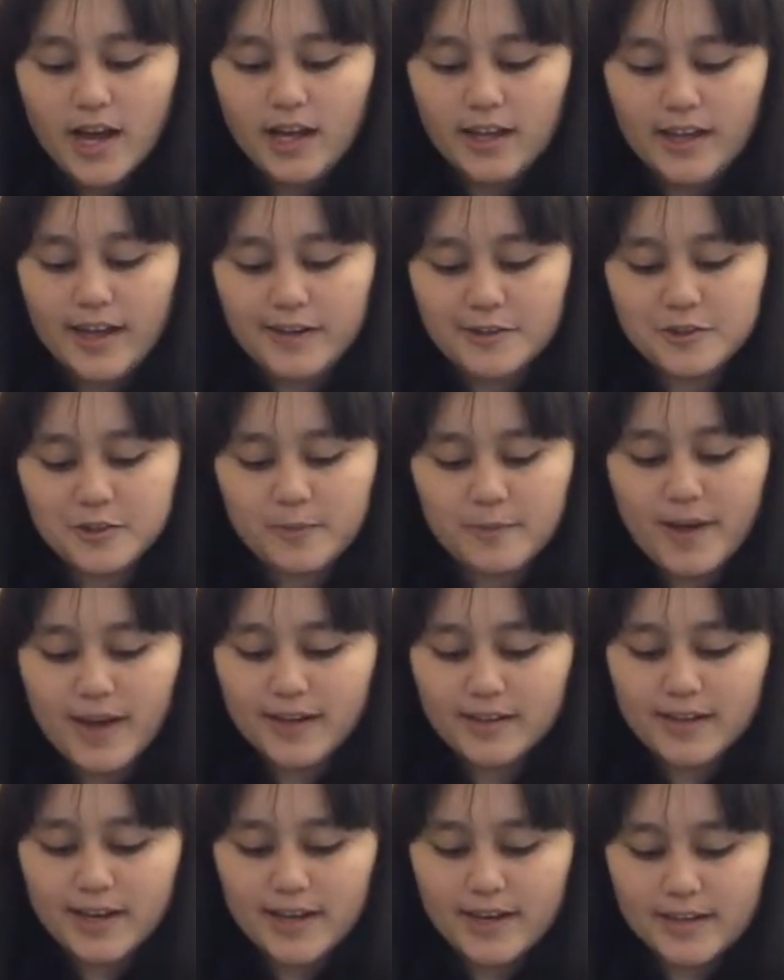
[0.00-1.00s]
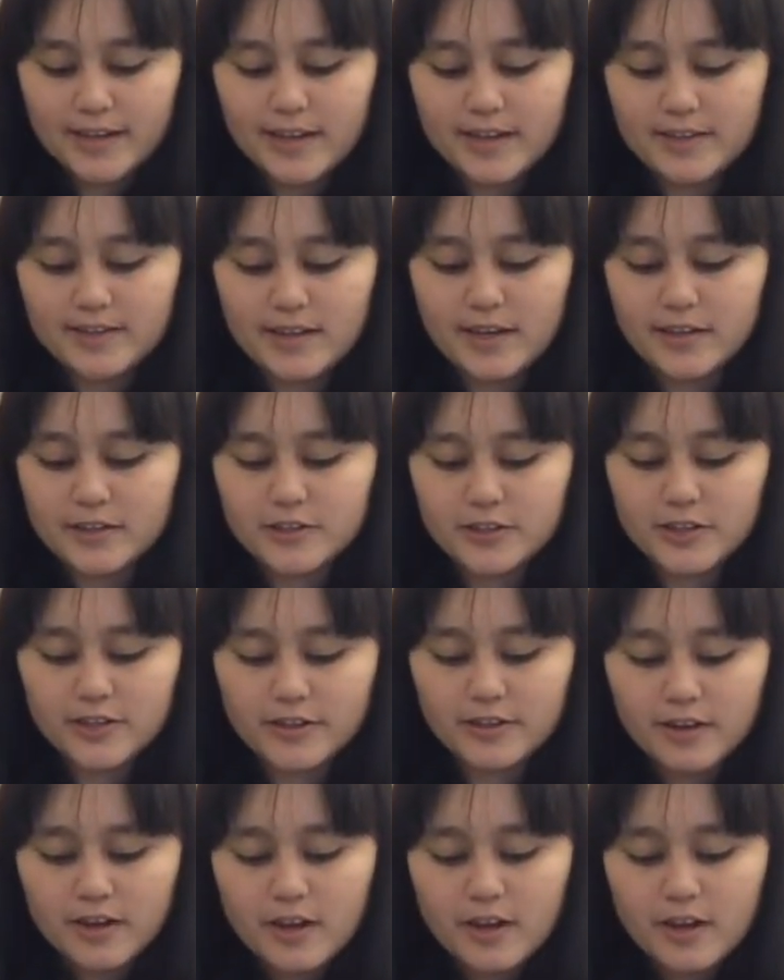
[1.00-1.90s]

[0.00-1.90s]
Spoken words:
Electromagnetic Induction.